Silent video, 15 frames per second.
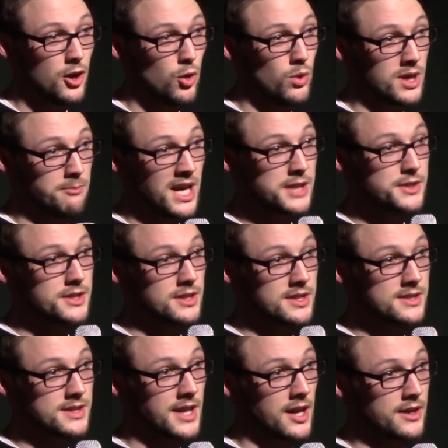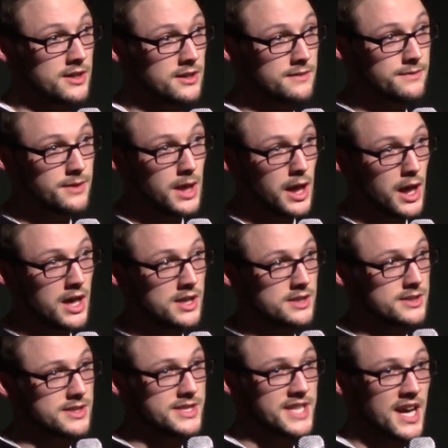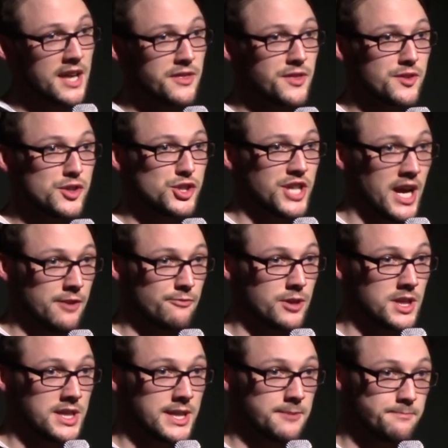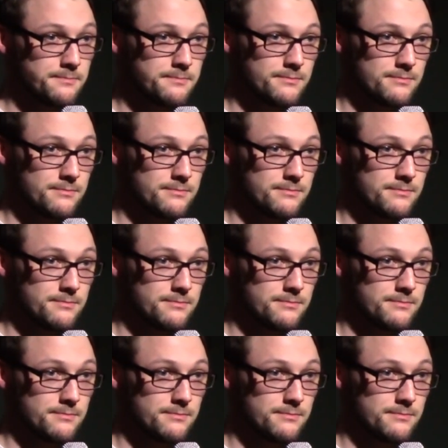What I'm actually scared of is death generally.